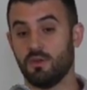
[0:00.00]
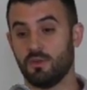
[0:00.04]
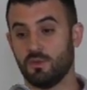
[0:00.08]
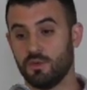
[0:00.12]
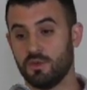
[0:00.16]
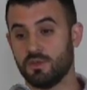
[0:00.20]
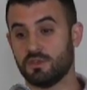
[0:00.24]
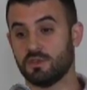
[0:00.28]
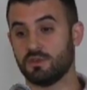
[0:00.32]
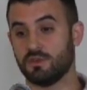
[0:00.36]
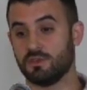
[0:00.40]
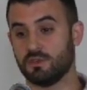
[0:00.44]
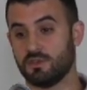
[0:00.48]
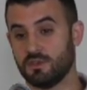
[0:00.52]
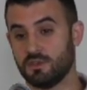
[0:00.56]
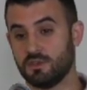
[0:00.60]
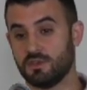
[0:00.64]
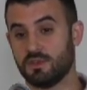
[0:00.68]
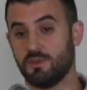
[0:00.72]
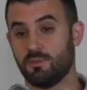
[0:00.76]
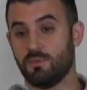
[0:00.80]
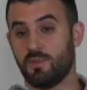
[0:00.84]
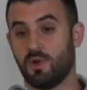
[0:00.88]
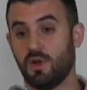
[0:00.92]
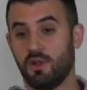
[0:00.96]

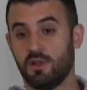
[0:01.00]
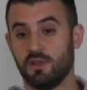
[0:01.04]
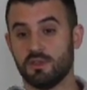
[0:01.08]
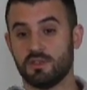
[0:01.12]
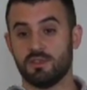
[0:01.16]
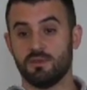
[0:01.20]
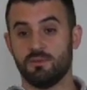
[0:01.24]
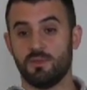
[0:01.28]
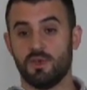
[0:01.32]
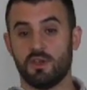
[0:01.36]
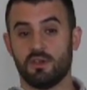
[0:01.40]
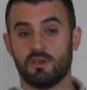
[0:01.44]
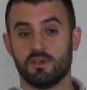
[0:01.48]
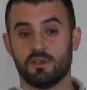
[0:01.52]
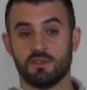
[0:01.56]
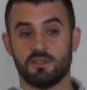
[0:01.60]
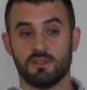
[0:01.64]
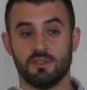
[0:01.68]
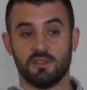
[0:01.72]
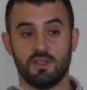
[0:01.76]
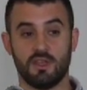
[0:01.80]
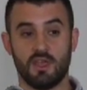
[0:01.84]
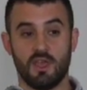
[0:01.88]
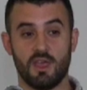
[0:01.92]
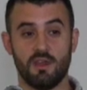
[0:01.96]
researchers and policymakers
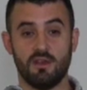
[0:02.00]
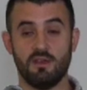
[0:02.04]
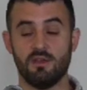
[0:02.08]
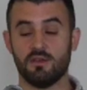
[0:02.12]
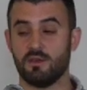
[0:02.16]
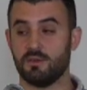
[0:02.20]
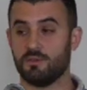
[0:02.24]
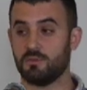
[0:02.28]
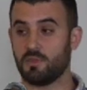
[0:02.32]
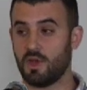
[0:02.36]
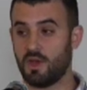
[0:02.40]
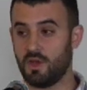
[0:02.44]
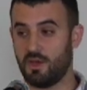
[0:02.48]
in the end, a,